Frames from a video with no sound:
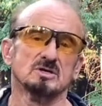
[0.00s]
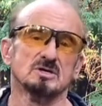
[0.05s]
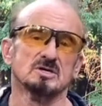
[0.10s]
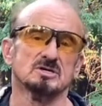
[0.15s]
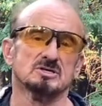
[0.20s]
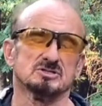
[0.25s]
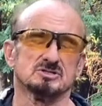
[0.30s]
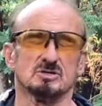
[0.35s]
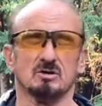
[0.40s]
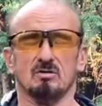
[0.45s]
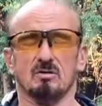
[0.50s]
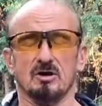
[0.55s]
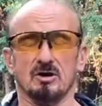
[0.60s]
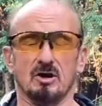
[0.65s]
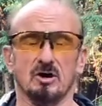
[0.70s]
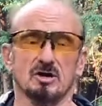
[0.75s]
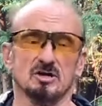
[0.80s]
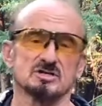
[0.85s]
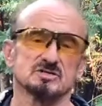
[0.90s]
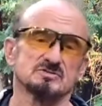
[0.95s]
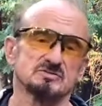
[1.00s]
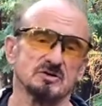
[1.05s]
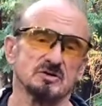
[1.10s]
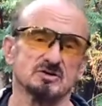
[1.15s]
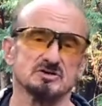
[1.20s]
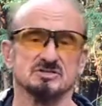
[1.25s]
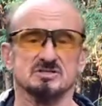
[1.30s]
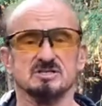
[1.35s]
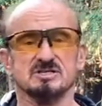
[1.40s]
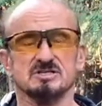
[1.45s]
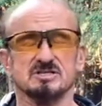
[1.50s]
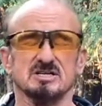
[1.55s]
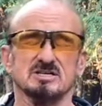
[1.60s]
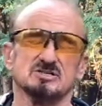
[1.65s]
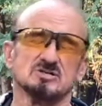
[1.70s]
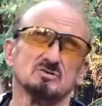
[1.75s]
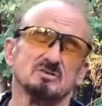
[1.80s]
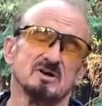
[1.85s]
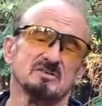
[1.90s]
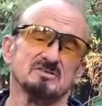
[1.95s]
So on August 1st, it says
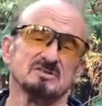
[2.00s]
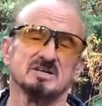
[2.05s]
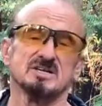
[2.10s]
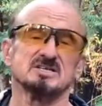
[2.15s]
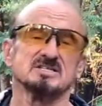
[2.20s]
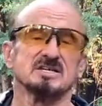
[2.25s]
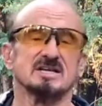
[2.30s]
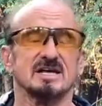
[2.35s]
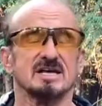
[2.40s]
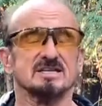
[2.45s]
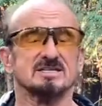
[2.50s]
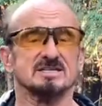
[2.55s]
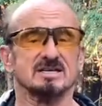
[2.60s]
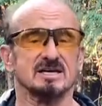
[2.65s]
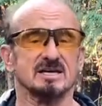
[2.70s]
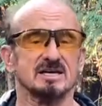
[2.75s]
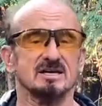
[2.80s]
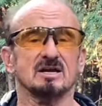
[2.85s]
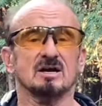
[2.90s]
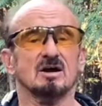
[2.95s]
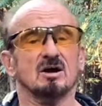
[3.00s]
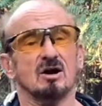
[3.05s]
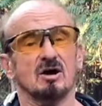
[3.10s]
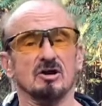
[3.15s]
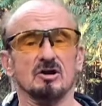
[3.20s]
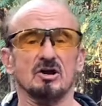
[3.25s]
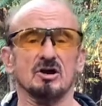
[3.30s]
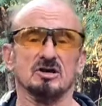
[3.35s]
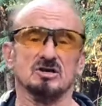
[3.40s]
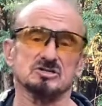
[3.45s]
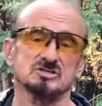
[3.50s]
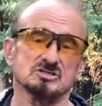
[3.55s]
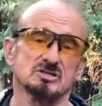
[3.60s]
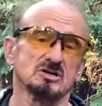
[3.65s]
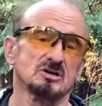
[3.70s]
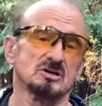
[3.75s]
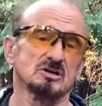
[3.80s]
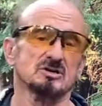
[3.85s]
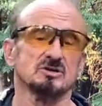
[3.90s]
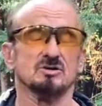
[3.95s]
you have a Disneyland ticket. On August
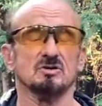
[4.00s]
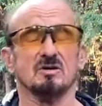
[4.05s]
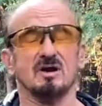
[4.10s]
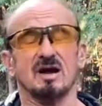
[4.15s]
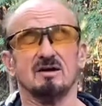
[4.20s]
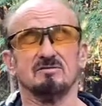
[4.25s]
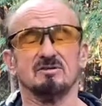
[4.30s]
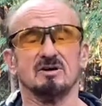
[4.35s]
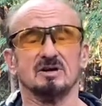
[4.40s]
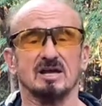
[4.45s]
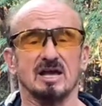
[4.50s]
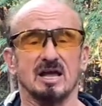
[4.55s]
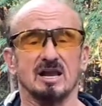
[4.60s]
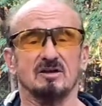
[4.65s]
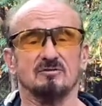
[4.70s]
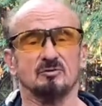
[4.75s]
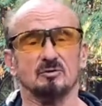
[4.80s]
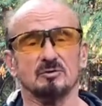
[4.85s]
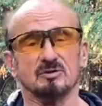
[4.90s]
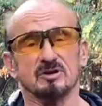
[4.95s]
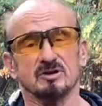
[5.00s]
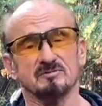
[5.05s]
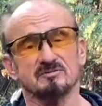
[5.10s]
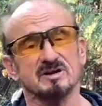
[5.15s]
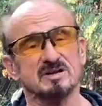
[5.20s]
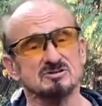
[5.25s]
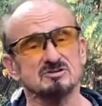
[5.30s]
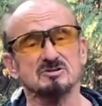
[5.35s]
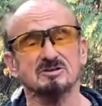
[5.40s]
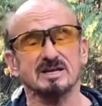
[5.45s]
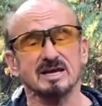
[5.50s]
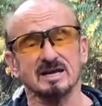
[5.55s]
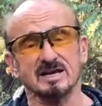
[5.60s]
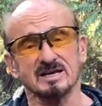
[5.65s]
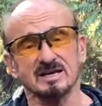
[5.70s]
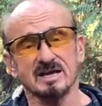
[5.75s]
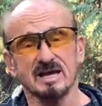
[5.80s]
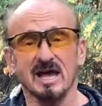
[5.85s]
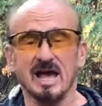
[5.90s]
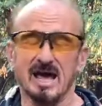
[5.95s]
3rd, you have a California Adventure ticket.
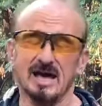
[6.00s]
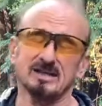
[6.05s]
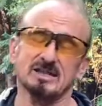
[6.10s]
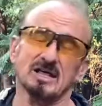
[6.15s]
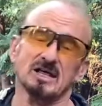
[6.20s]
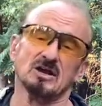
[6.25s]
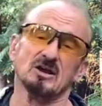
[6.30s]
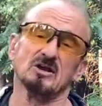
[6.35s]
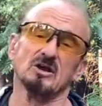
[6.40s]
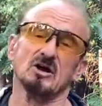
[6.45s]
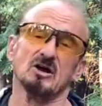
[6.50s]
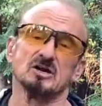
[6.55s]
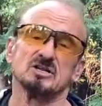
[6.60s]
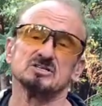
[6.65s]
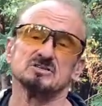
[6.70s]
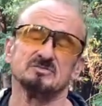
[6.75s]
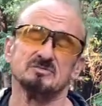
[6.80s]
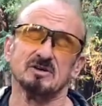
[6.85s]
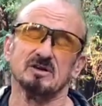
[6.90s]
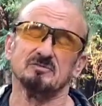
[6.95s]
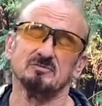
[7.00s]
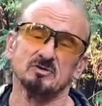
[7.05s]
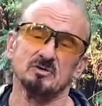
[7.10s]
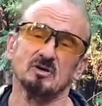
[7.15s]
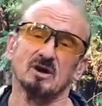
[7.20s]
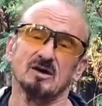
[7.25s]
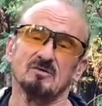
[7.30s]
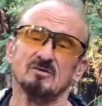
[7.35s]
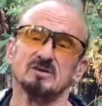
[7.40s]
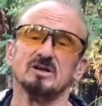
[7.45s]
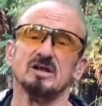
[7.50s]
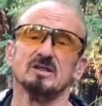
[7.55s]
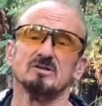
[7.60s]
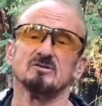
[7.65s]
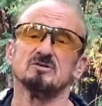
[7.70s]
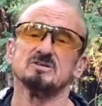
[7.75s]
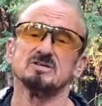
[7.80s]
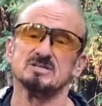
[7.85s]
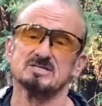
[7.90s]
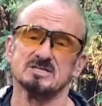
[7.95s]
And then on August 5th, you have another
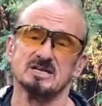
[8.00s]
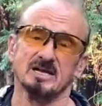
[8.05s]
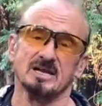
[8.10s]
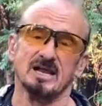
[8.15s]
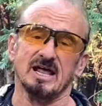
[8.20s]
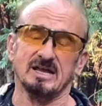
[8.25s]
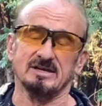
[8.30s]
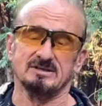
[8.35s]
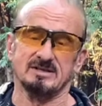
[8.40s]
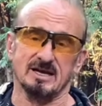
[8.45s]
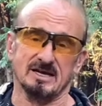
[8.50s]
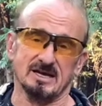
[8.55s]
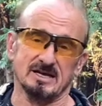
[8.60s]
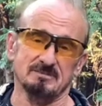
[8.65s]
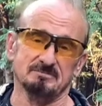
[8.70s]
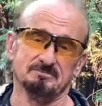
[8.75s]
Disneyland ticket.